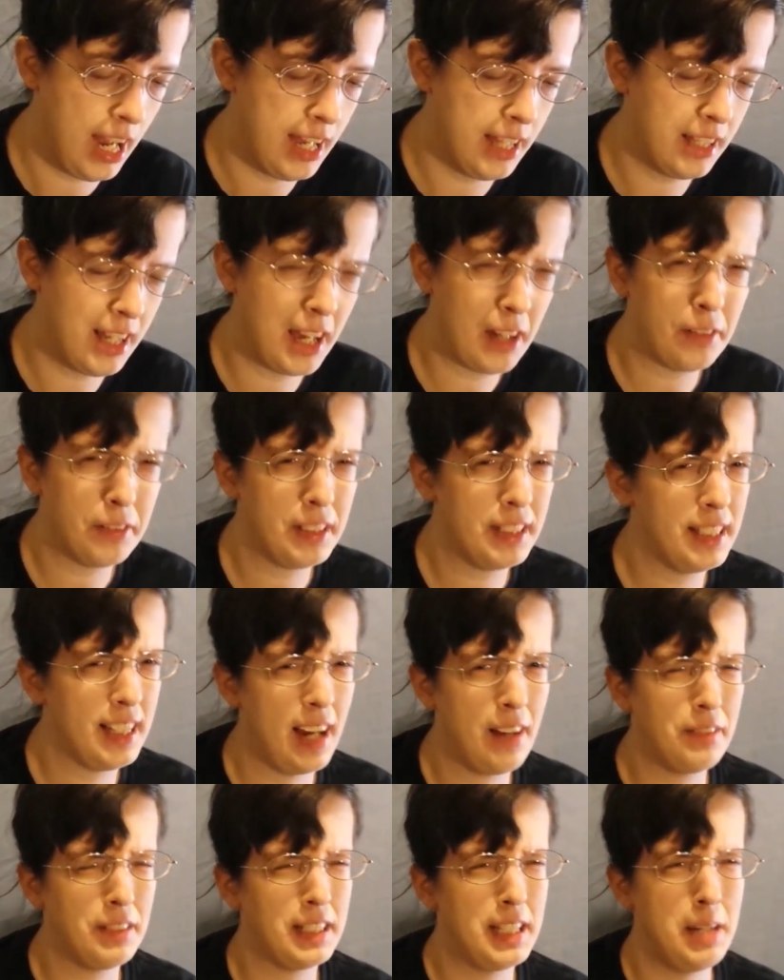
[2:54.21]
and I don't think
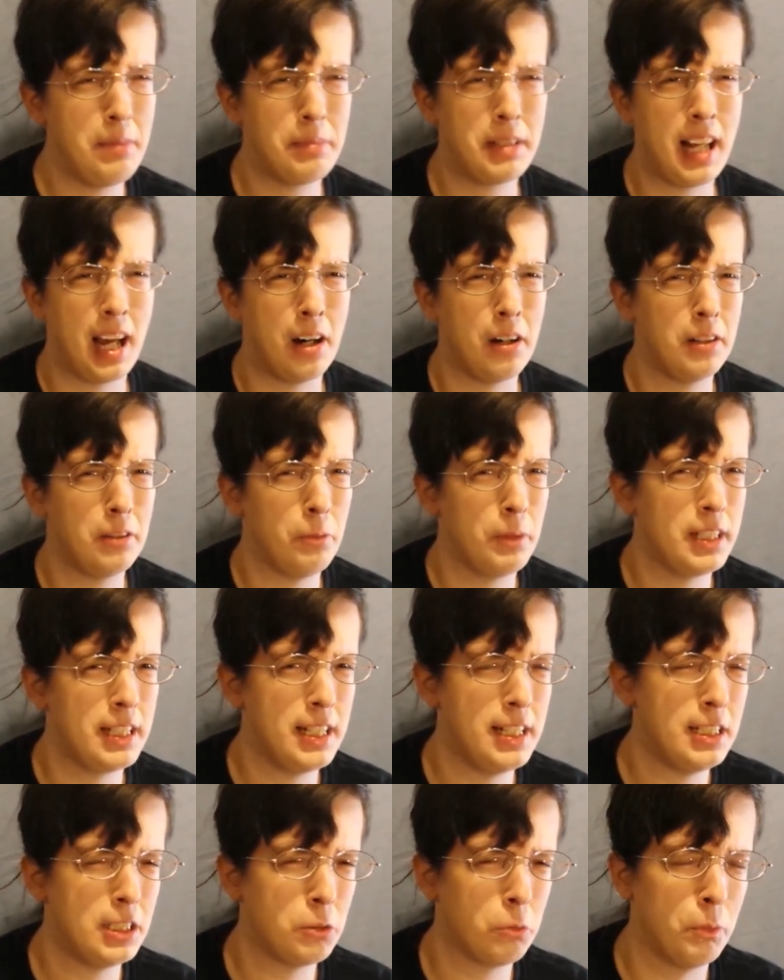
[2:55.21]
we have to keep telling what
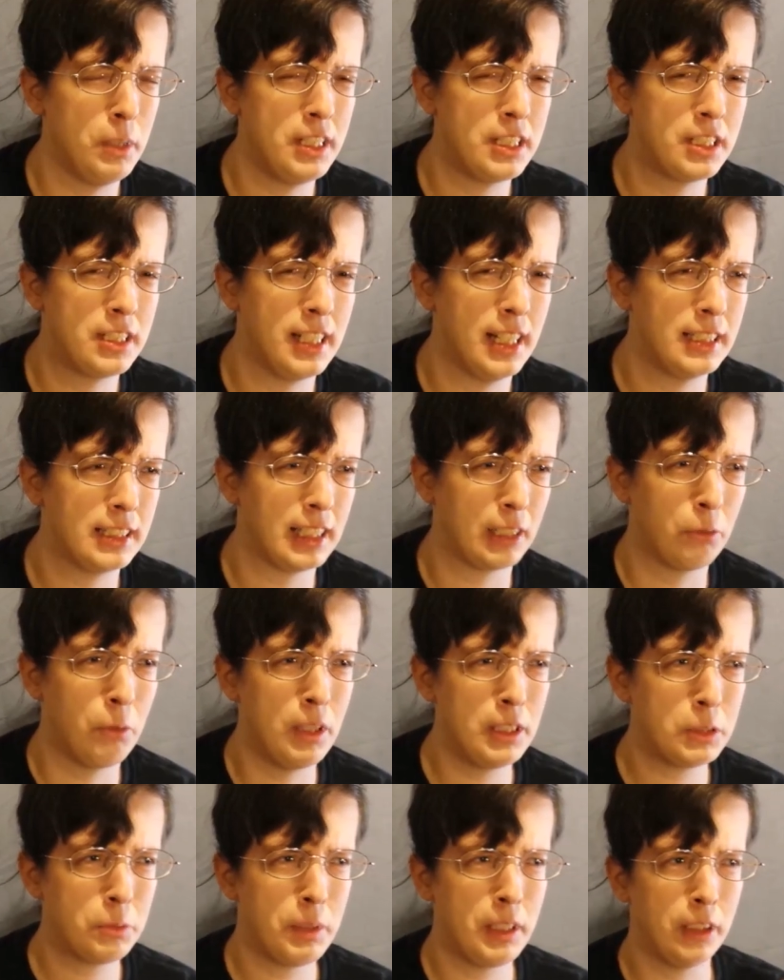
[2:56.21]
each witch does.
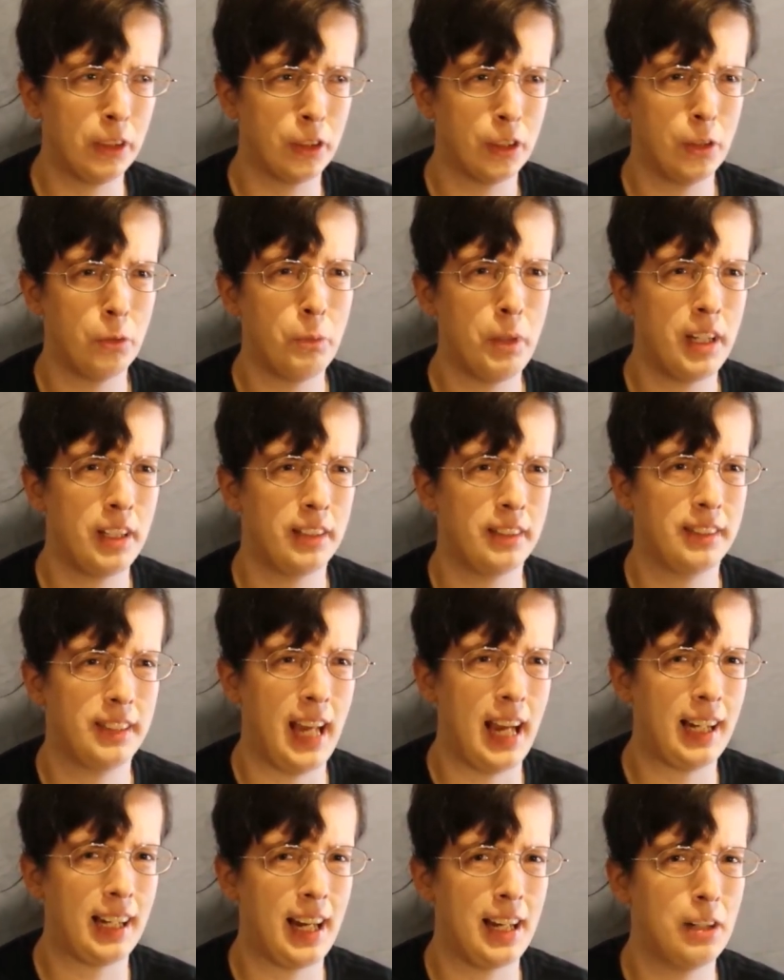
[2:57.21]
Like, once we learn
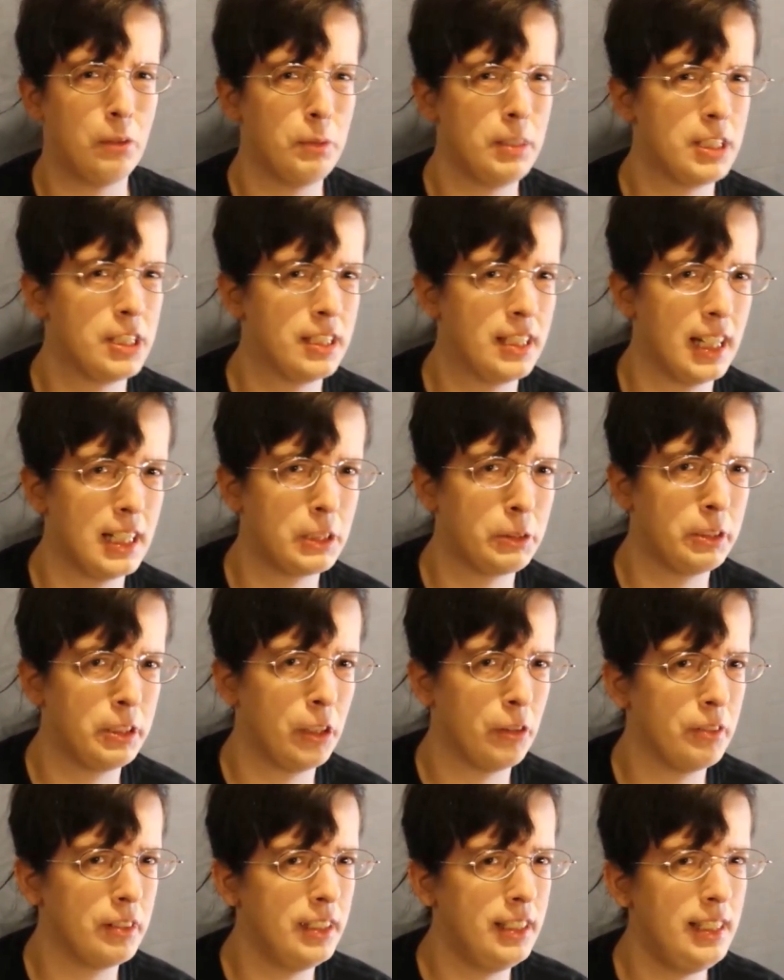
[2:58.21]
what that kind of witch does, we
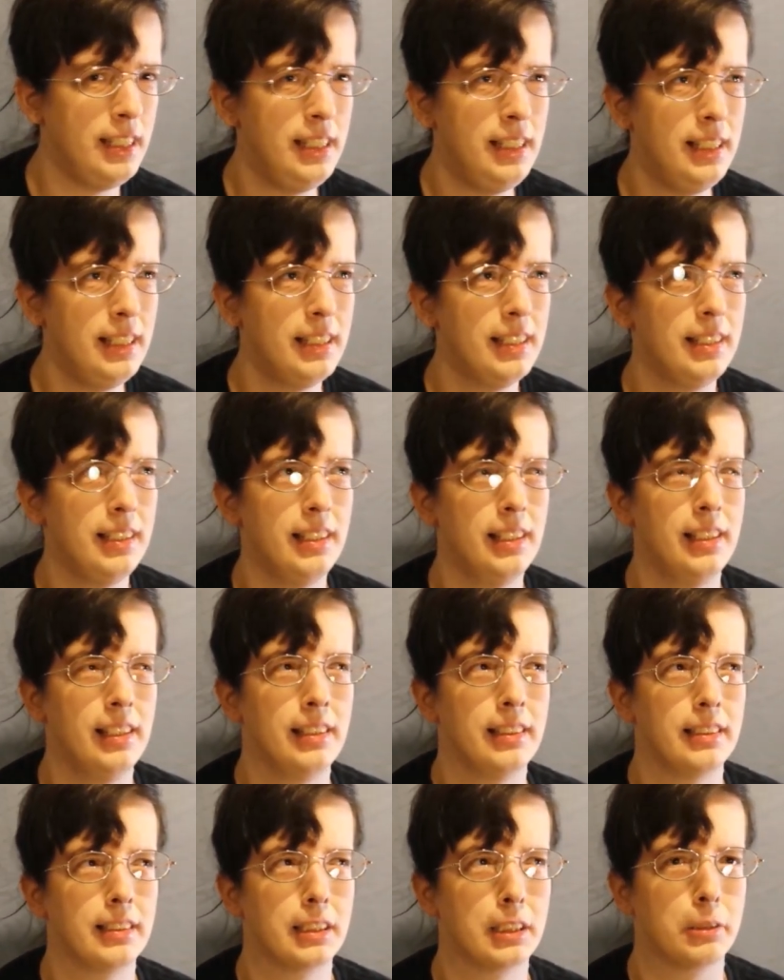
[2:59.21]
don't need it
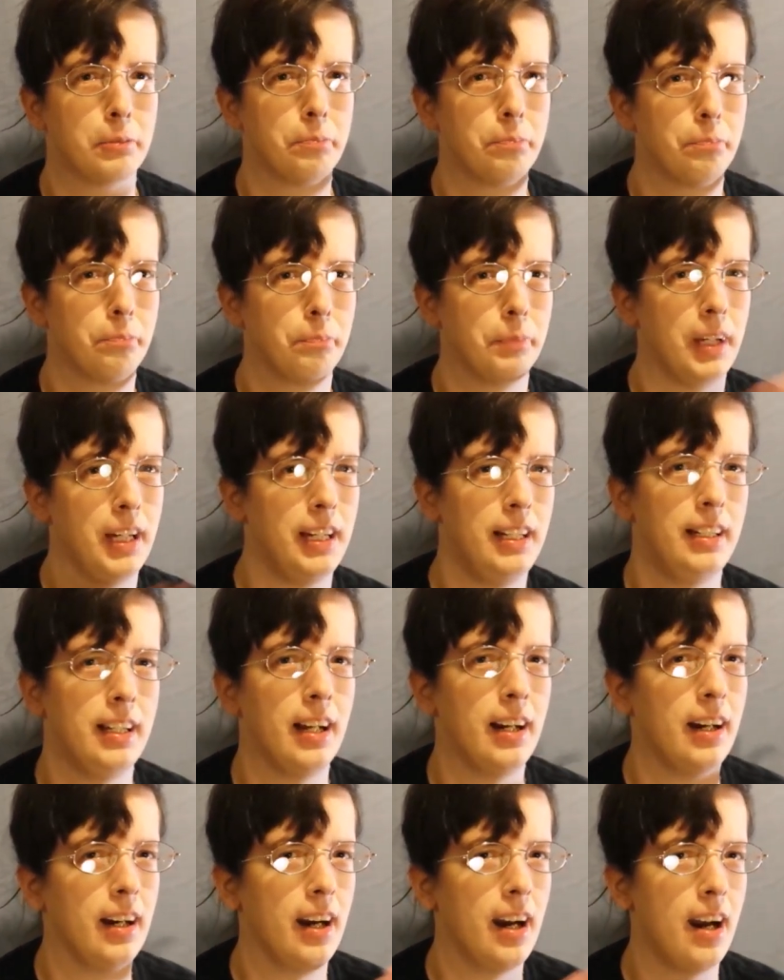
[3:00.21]
explained